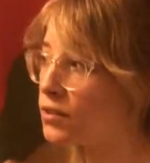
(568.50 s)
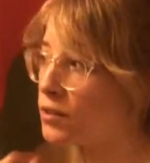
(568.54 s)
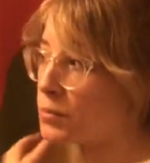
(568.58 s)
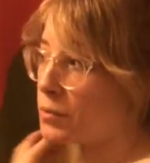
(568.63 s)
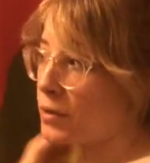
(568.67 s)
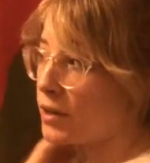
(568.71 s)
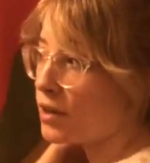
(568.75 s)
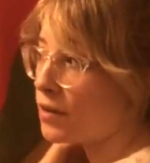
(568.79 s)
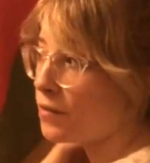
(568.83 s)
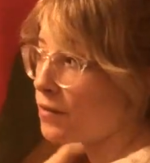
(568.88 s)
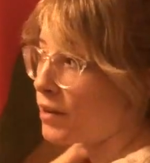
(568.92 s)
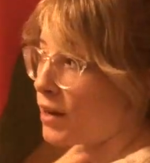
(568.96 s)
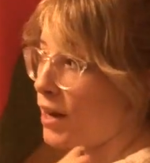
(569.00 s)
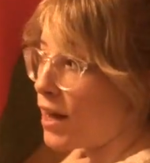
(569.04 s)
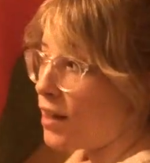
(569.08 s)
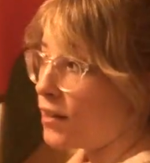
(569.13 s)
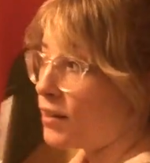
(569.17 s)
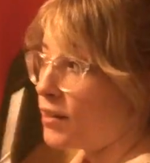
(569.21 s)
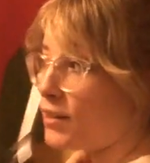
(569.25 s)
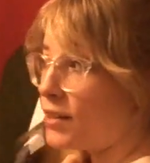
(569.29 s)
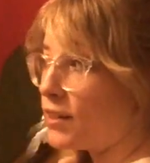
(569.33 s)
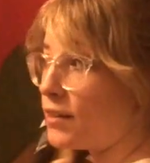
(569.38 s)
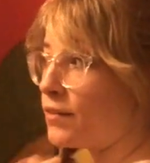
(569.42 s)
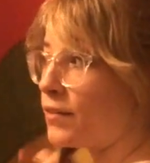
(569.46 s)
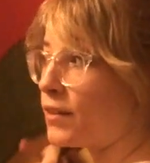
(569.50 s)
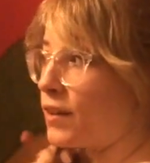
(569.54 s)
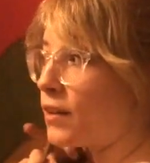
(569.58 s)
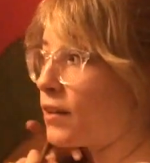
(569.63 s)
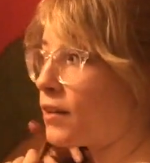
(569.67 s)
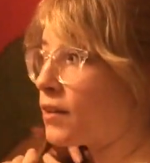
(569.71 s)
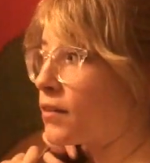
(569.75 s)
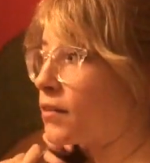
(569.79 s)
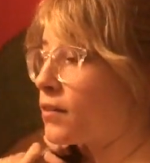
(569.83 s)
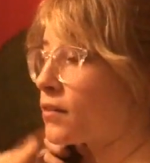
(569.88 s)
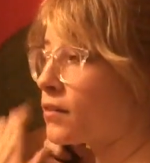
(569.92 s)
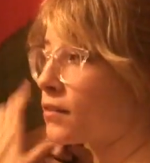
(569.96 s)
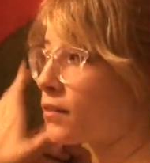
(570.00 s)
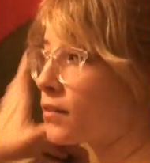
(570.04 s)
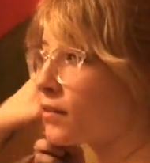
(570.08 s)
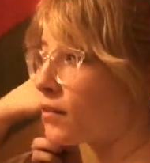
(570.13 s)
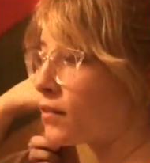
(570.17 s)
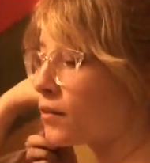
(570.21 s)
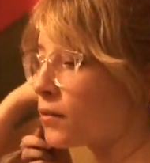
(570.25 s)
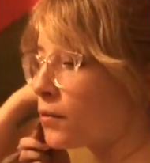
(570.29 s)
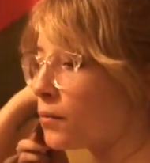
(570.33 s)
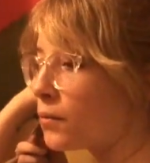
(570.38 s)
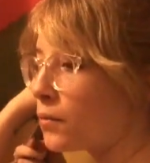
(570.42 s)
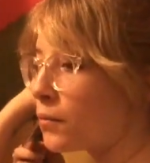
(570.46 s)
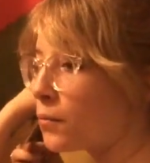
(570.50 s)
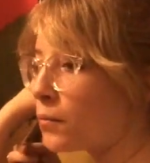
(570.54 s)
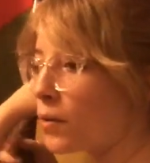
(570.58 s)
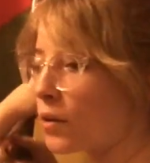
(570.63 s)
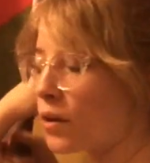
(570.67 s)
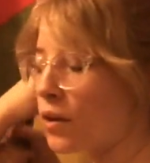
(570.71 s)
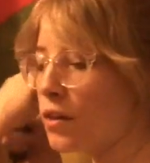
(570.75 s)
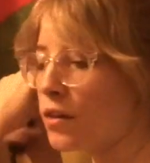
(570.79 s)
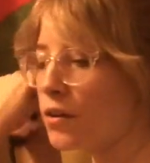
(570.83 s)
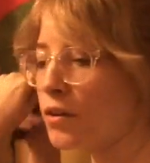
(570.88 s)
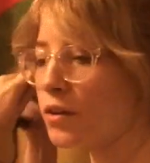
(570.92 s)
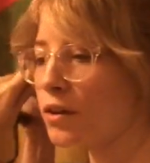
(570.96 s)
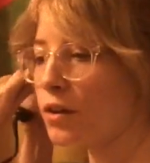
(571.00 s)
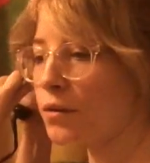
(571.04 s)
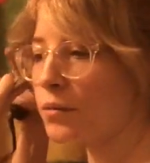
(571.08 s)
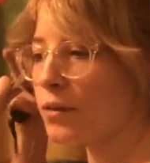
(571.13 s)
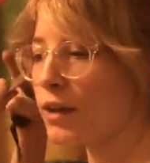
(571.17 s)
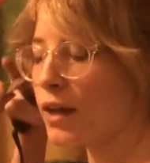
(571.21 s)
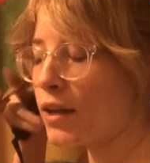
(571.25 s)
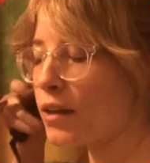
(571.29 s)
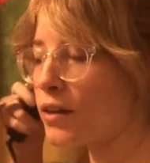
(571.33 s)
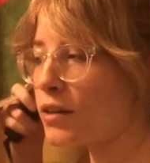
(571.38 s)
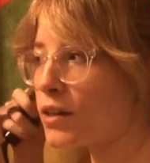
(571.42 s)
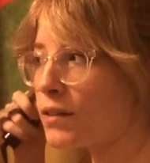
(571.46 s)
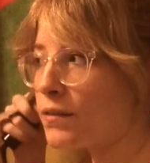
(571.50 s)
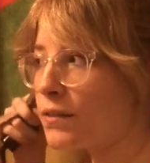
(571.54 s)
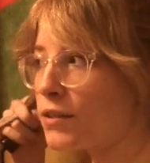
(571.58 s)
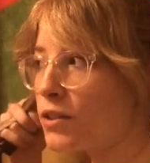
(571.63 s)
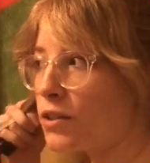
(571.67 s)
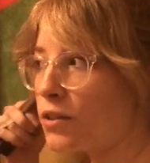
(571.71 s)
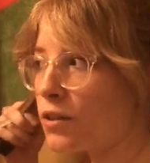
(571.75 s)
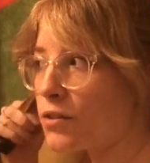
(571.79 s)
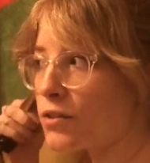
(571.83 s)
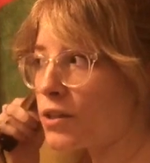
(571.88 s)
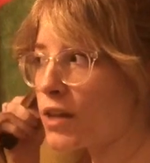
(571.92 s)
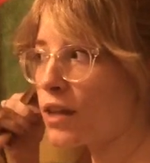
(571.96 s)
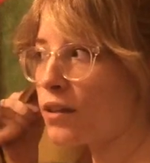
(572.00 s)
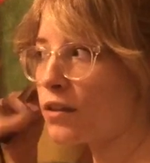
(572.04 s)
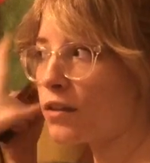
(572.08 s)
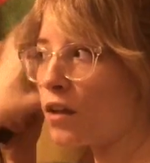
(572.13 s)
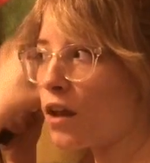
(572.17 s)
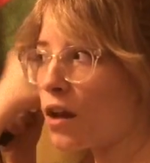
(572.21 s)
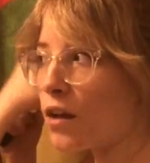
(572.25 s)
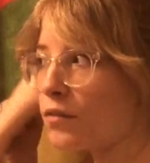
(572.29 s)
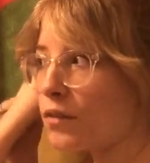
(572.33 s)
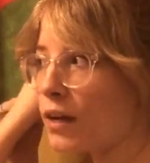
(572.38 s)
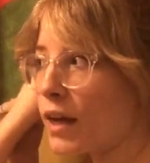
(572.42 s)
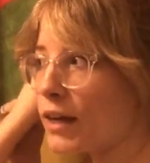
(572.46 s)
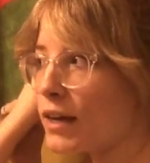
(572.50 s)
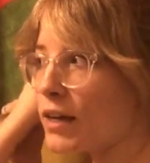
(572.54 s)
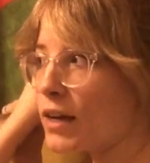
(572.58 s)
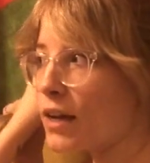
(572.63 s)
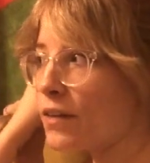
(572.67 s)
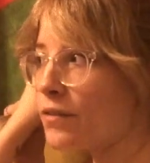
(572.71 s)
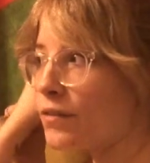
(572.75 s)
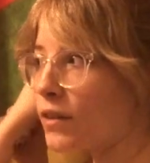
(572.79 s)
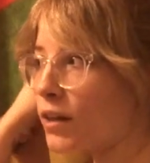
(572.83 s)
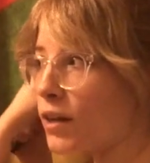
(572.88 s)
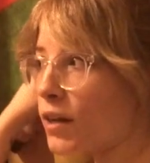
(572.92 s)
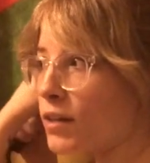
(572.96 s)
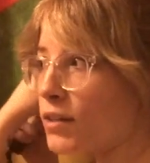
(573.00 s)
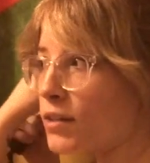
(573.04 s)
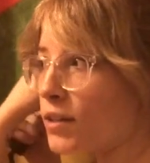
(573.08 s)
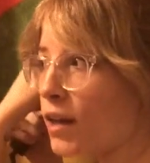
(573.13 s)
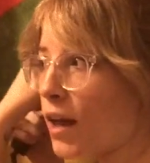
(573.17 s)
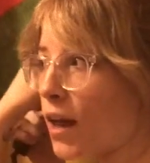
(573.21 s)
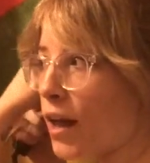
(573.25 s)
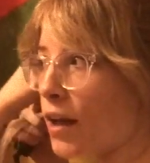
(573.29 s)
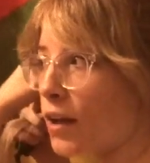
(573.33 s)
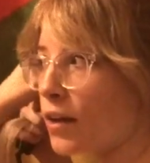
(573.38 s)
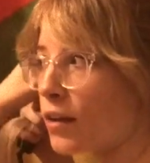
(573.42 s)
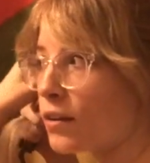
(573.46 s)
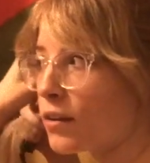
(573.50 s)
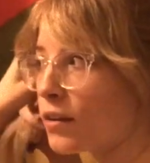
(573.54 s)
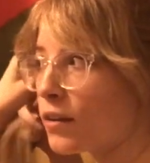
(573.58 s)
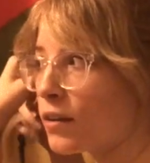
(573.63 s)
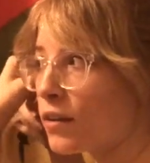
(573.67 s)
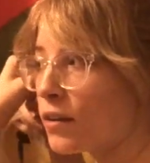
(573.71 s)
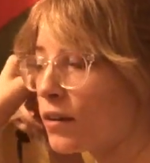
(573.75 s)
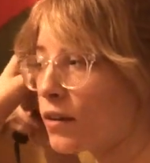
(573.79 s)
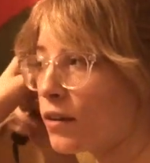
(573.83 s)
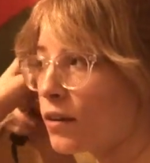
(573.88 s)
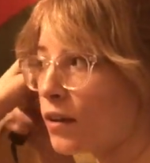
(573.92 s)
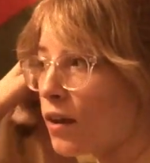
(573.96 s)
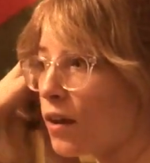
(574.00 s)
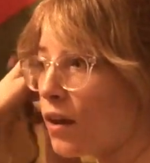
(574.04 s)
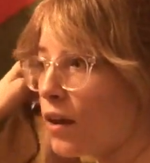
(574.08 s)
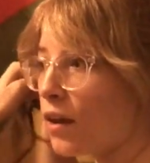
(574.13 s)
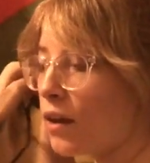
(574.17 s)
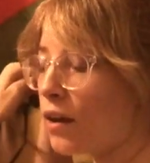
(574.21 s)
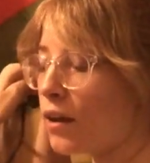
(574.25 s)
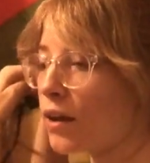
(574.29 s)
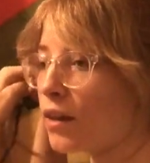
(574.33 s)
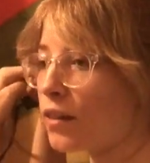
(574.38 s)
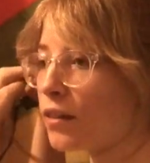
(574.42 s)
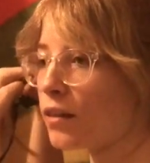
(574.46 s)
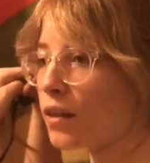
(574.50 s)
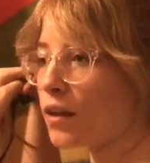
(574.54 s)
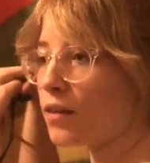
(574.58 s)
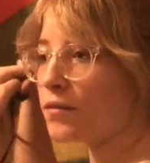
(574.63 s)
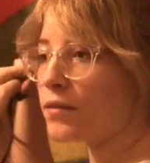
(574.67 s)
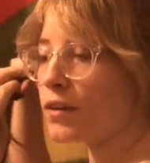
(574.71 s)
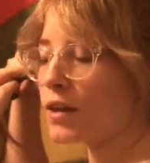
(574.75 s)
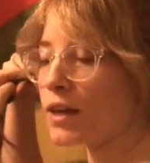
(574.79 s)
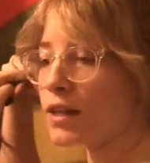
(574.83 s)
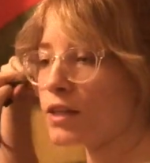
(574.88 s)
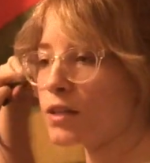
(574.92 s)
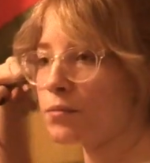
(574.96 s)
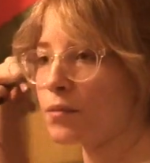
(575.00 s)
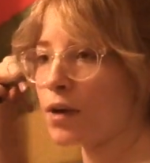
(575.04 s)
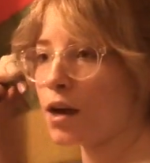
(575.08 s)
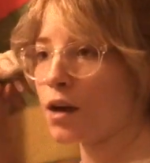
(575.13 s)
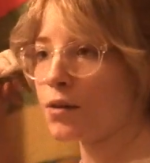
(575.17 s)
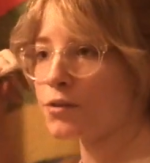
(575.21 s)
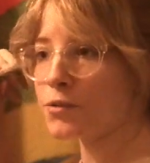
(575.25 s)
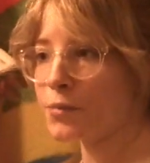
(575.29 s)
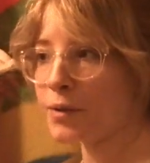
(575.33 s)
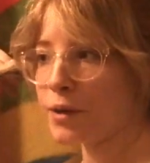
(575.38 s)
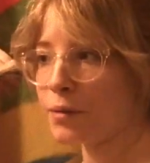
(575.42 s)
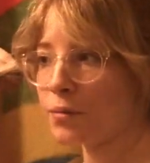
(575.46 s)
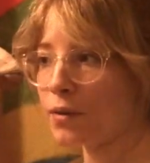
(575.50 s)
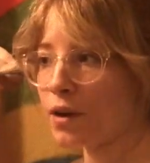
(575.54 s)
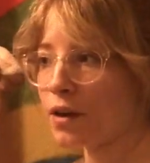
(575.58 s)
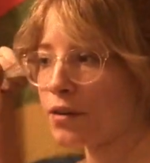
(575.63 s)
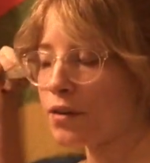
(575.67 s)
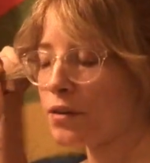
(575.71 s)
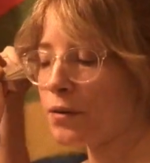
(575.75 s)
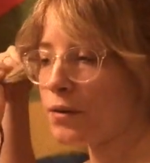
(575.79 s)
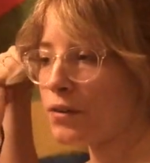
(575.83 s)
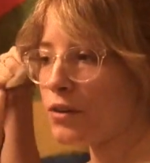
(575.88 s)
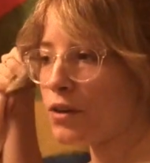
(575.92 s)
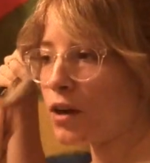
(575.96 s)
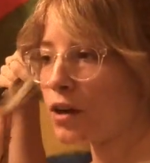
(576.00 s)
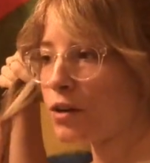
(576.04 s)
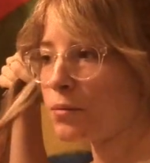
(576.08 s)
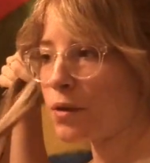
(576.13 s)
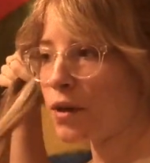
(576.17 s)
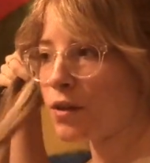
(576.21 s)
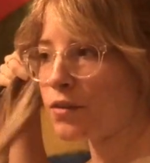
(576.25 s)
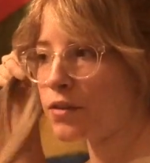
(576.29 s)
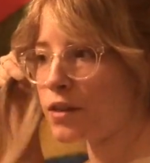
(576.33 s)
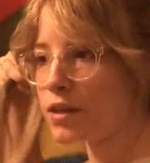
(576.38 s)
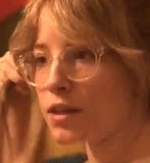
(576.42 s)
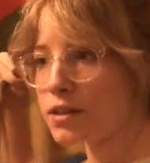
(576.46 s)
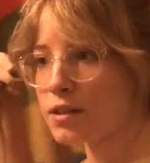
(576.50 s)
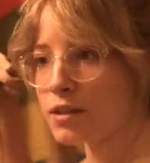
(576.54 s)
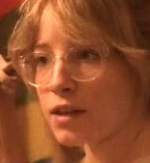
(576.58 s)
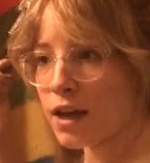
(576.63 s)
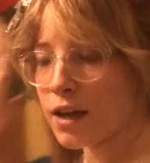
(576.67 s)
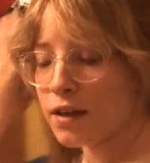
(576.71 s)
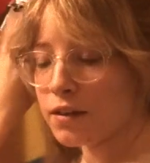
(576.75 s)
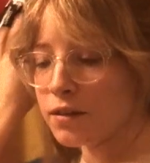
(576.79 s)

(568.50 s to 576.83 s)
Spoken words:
speaking of reality TV, what are other good reality TV shows? I love 90 Day Fiancé. I love Dance Moms, Big Brother, we talked about this.